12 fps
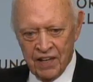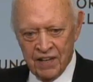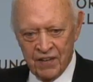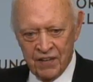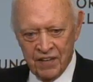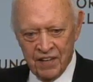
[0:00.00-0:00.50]

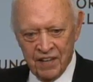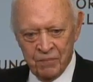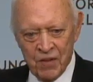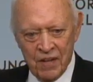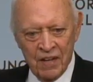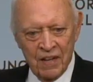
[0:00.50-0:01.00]
And
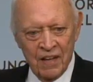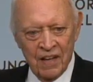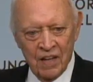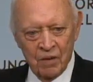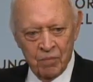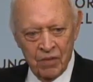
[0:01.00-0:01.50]

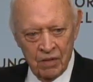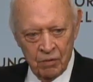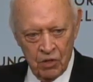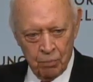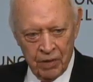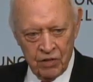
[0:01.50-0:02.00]

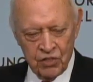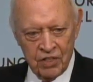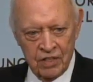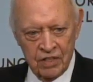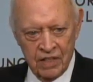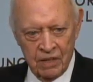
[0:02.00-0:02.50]
the
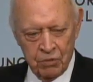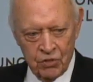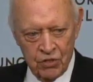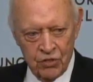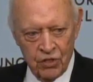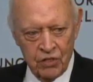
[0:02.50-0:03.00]
president and
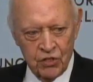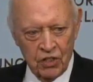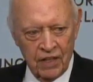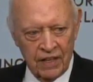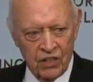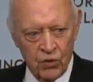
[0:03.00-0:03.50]
Mr.
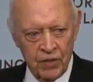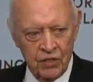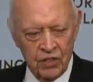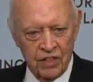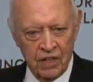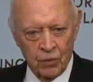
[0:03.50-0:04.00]
Churchill had
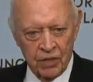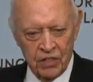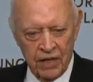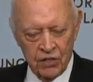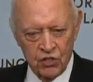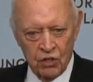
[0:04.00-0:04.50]
agreed that they would
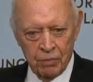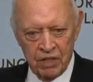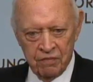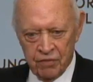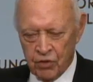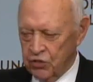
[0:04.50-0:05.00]
attack
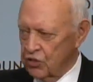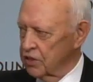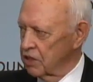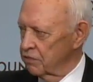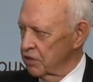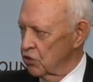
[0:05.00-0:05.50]
Germany first
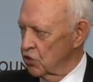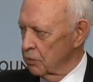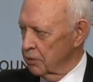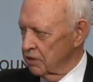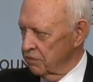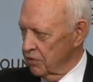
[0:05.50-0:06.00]
and defeat
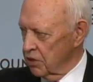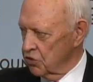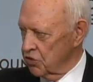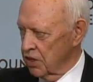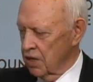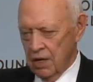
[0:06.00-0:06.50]
Germany
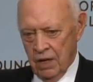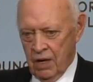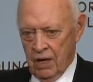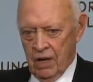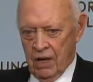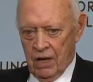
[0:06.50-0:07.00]
first.
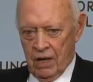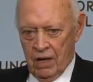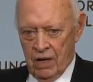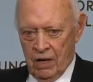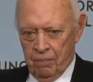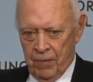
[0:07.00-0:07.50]

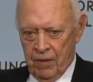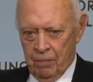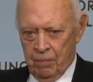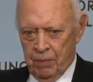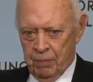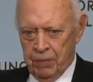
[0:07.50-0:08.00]
Uh,
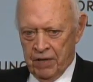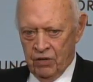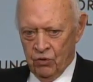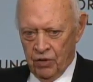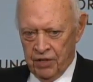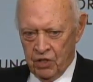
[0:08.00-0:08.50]
but
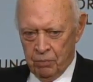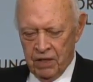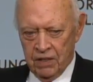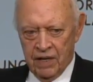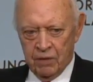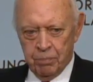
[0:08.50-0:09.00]
in order to
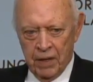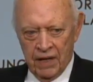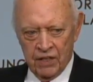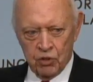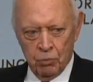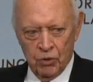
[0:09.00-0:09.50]
make that
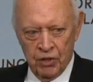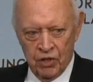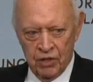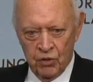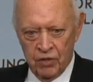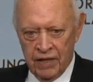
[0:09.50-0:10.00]
palatable
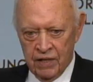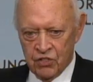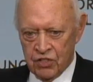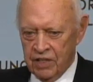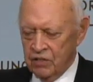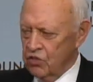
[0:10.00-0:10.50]
here in the United
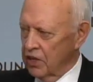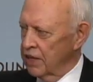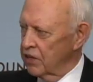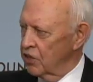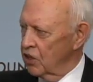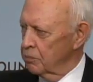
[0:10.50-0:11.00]
States, they
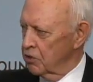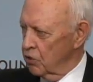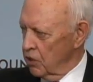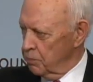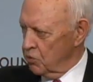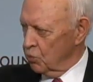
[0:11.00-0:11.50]
had to come to
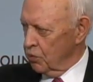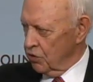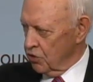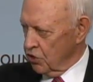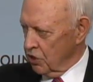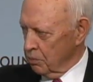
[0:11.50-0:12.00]
grips with
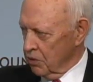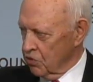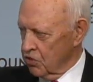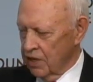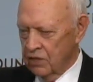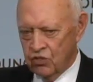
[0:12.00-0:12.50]
the
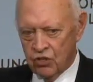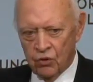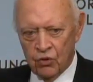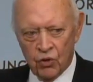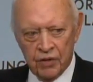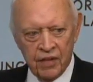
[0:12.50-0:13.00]
Germans. And
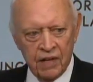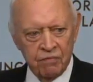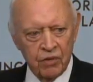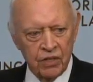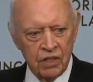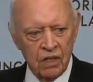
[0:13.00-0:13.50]
so North
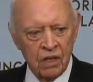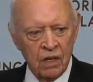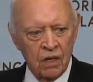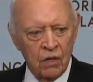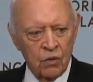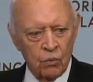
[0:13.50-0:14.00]
Africa
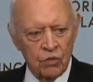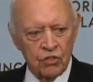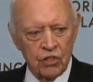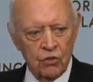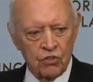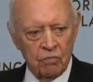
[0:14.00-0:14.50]
was
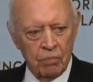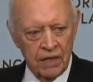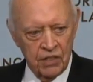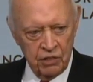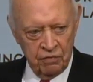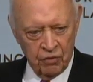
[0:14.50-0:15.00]
chosen
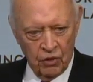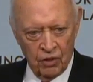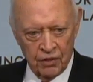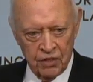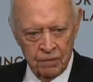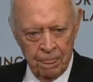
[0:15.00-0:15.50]
by
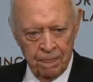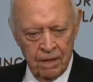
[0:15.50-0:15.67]
default.